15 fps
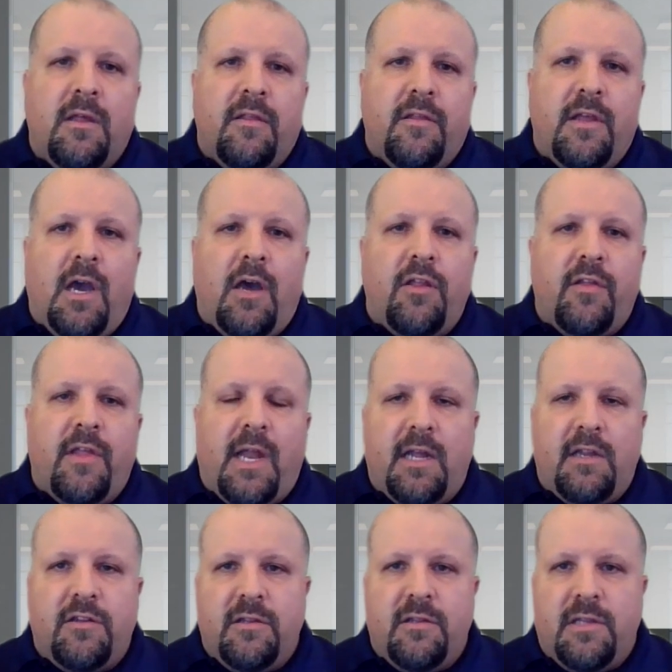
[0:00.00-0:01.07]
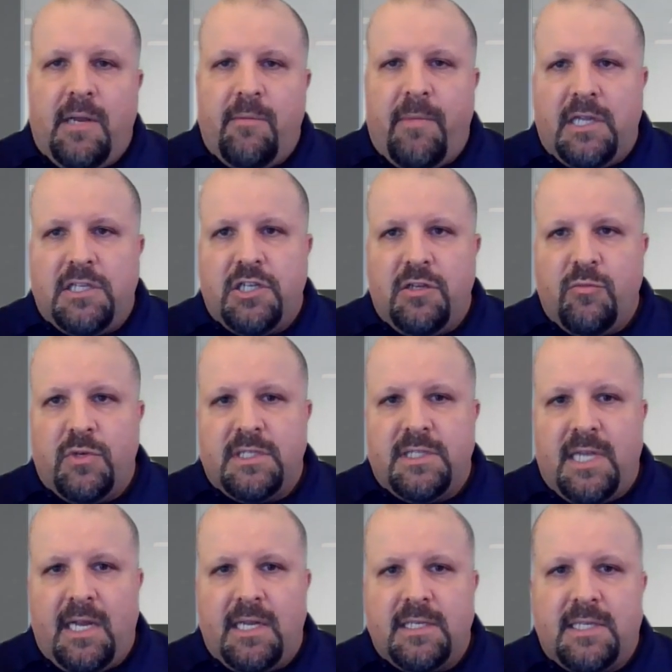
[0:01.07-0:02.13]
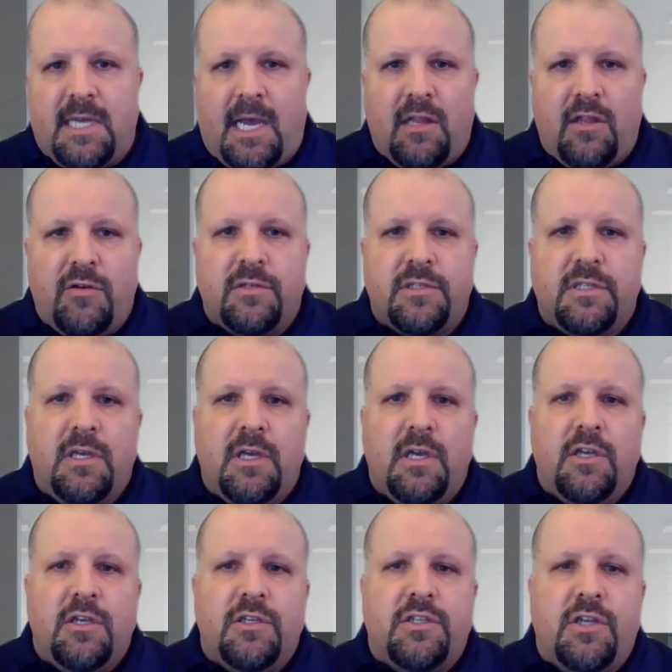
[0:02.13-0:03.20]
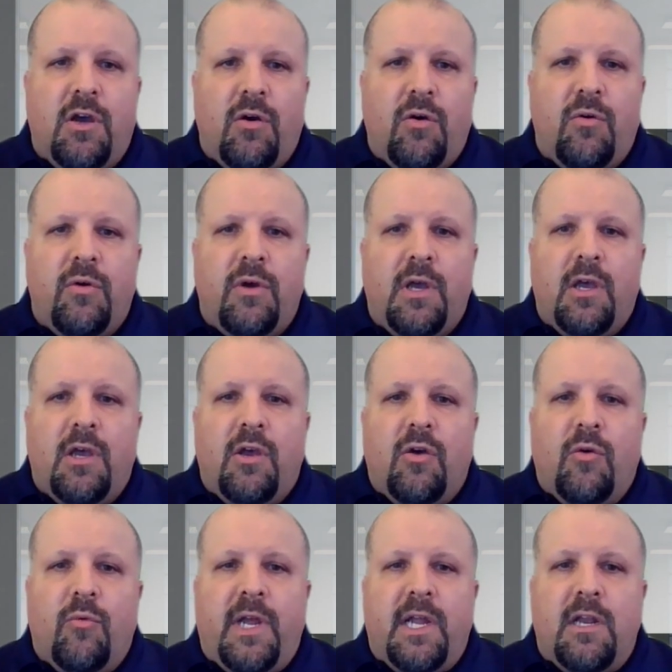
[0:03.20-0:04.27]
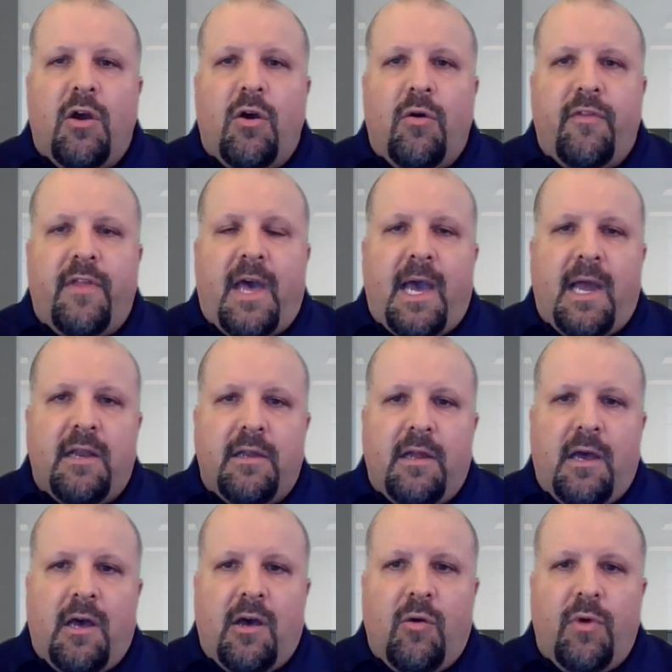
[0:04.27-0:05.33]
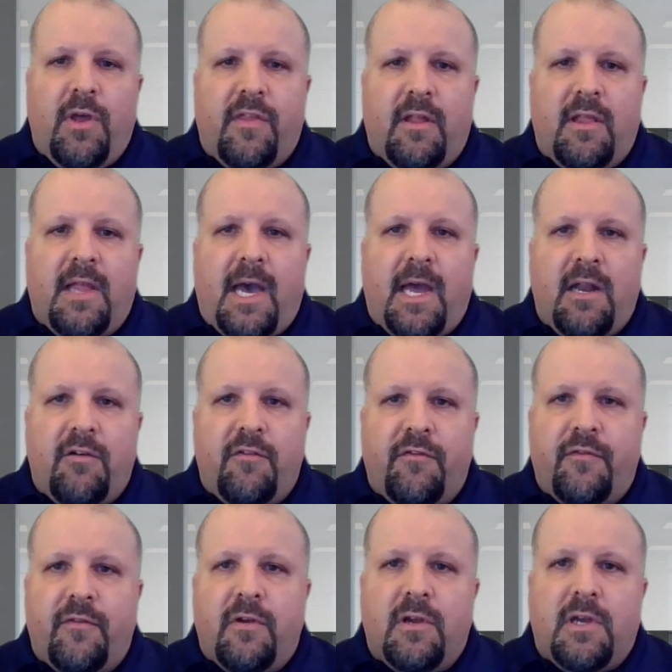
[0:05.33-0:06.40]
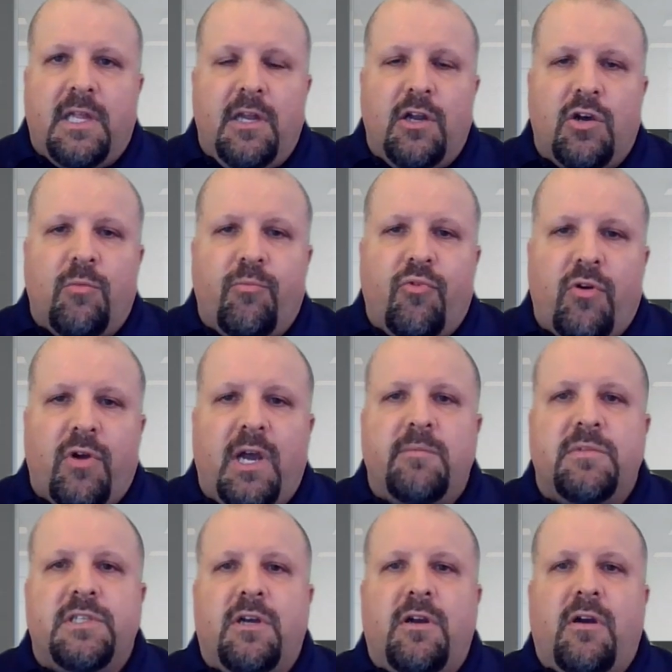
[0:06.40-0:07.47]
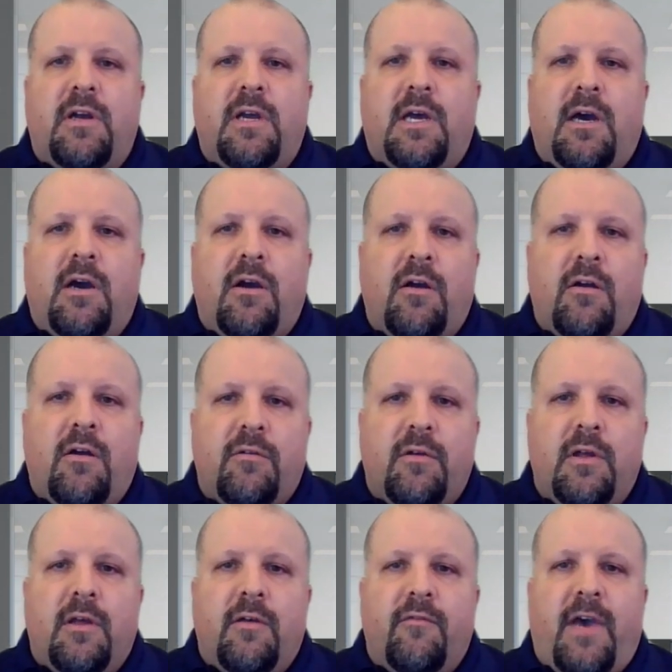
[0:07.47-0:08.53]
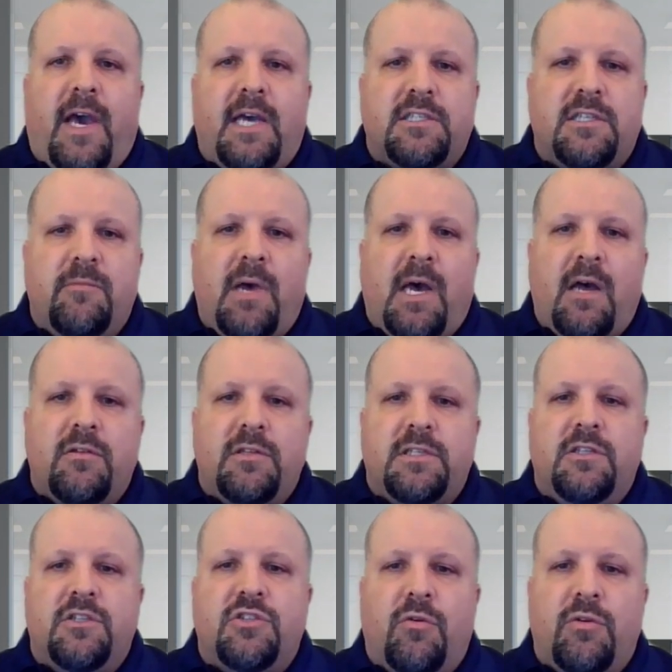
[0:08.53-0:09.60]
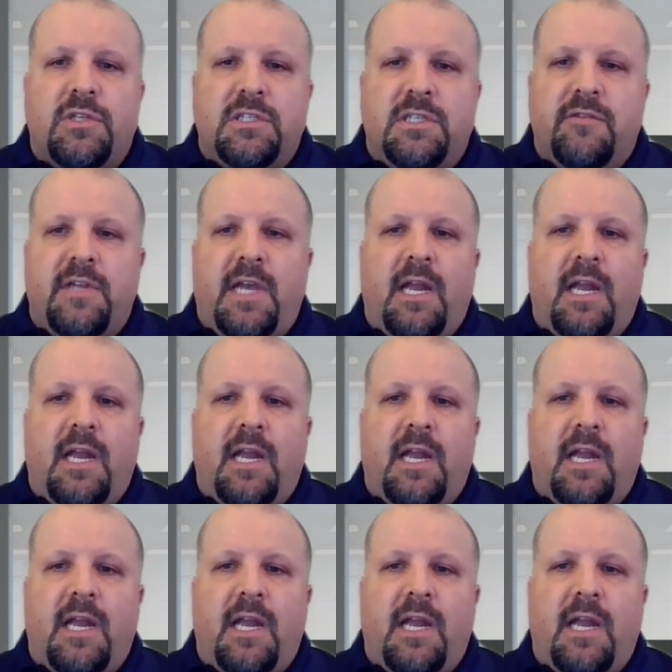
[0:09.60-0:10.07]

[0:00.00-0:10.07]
The other that I had mentioned was data silos. So we know that with a lot of clinical programs, there are vast amounts and sources of